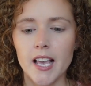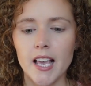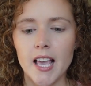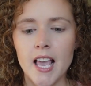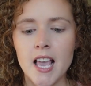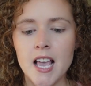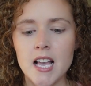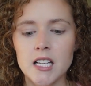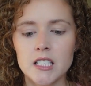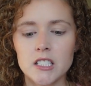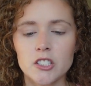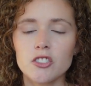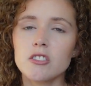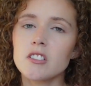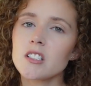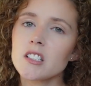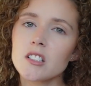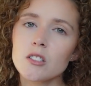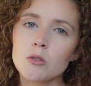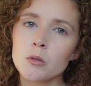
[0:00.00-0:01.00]
And you
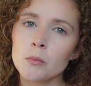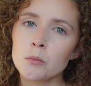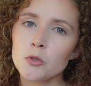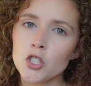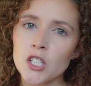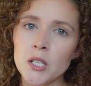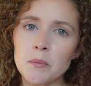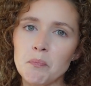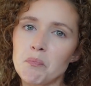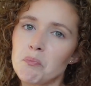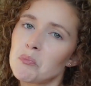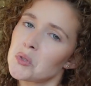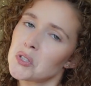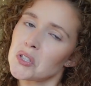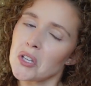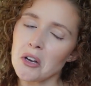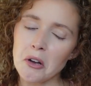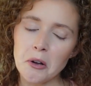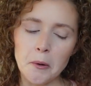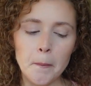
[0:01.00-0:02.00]
guys know I'm cheap.
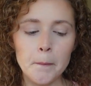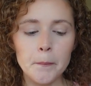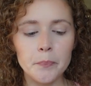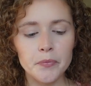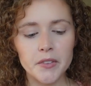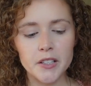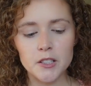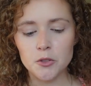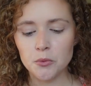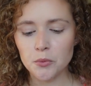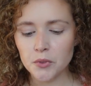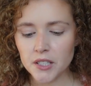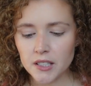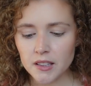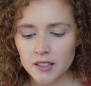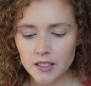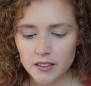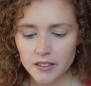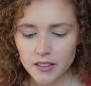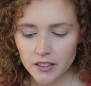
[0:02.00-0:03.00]
So let's
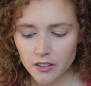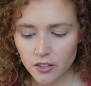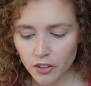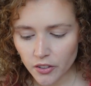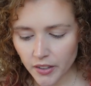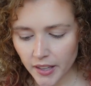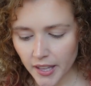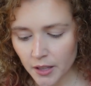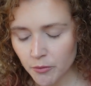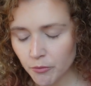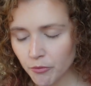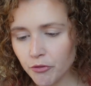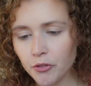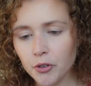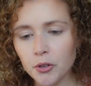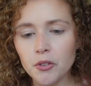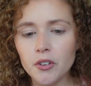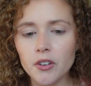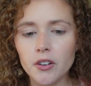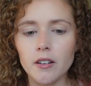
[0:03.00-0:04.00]
read the little
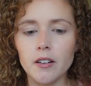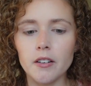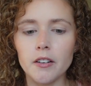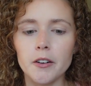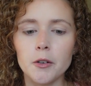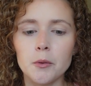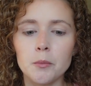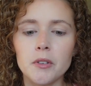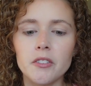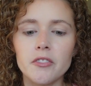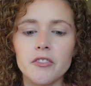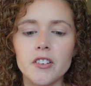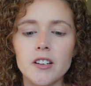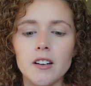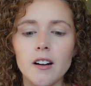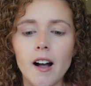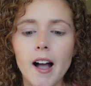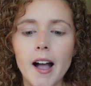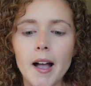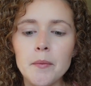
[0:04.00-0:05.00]
info card we've
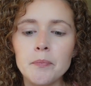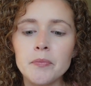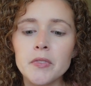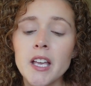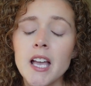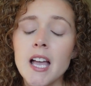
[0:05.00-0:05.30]
got.